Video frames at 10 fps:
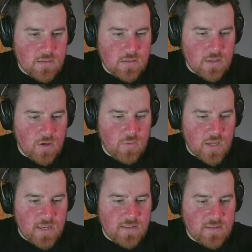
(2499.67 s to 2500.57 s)
Oh,
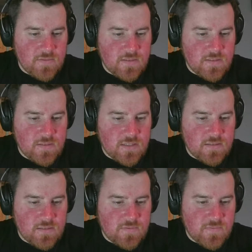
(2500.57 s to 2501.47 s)
and
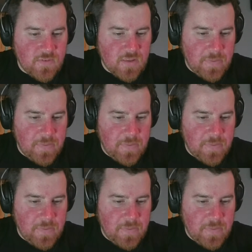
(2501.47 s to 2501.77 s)
for the